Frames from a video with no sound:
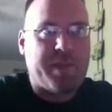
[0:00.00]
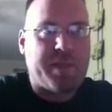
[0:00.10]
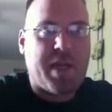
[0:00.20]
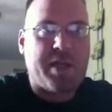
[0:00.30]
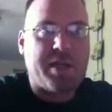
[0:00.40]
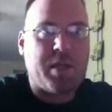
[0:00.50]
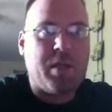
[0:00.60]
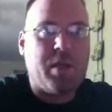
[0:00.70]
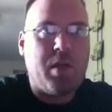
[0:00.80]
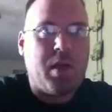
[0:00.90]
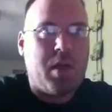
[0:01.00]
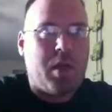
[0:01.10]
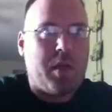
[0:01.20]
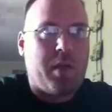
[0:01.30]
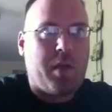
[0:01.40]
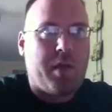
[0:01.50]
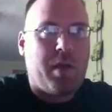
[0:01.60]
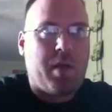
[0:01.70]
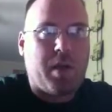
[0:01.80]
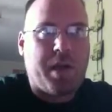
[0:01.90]
testing,
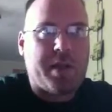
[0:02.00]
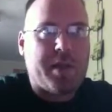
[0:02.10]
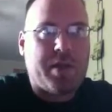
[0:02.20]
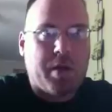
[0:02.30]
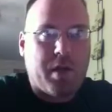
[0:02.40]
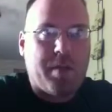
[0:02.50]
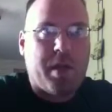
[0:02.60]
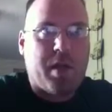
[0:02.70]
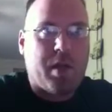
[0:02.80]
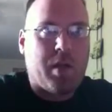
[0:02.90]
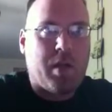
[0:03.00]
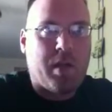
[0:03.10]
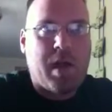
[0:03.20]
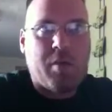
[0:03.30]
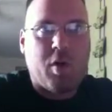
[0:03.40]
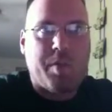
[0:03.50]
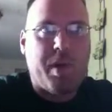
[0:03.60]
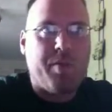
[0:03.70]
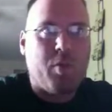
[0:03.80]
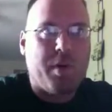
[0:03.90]
like I said, there could have been a lot more
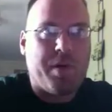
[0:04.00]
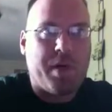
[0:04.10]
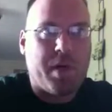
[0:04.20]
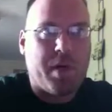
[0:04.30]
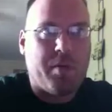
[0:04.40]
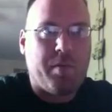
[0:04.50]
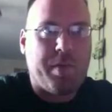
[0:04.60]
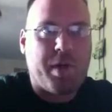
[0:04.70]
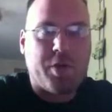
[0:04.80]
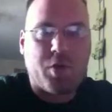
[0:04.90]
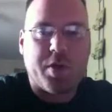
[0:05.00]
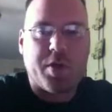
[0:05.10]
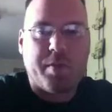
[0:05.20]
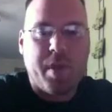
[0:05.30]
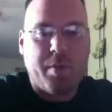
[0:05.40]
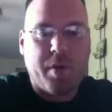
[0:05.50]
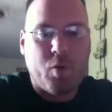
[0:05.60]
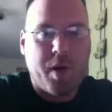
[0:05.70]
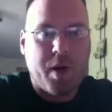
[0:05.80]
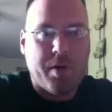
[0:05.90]
people with better short-term memory,
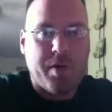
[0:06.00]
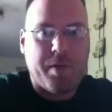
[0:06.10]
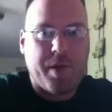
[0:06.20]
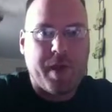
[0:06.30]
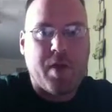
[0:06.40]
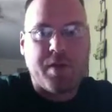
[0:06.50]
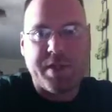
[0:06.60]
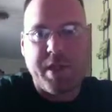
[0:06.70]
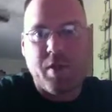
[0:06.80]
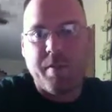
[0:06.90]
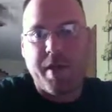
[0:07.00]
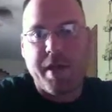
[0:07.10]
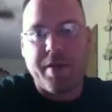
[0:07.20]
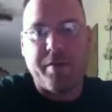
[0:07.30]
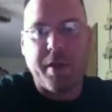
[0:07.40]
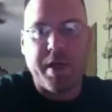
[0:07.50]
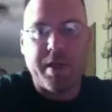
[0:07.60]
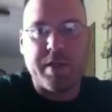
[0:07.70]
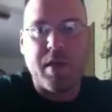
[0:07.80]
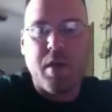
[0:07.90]
where the counting down by
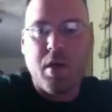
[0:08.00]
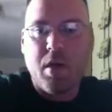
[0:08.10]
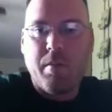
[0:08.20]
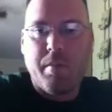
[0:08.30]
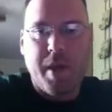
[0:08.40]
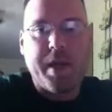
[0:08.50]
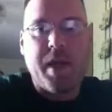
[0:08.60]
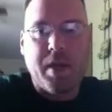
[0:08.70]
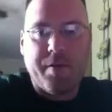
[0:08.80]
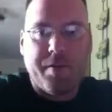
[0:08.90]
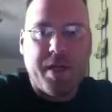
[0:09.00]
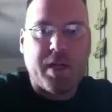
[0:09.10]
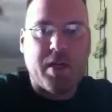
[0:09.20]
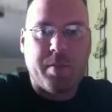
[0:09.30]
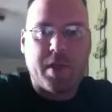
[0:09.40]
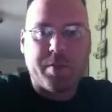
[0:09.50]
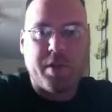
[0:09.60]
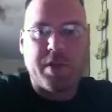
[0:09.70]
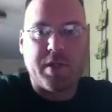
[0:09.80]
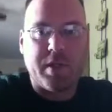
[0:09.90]
threes might not have affected them as
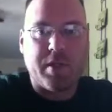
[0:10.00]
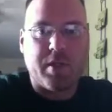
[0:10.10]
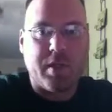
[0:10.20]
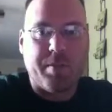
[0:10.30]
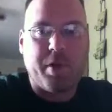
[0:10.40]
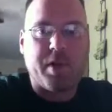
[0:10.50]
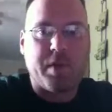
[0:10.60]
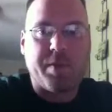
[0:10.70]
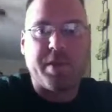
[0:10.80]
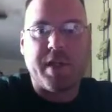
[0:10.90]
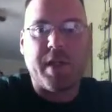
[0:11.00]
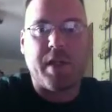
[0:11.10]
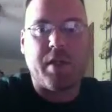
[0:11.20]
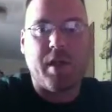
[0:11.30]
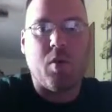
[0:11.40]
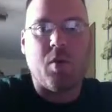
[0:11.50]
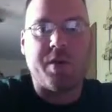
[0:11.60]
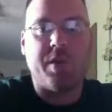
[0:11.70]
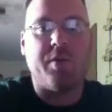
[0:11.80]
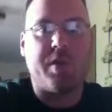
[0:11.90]
much as the participants that
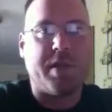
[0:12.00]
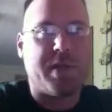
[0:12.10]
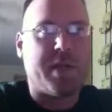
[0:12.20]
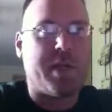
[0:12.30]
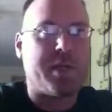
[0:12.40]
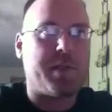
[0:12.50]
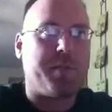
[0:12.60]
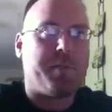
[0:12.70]
was used in this test.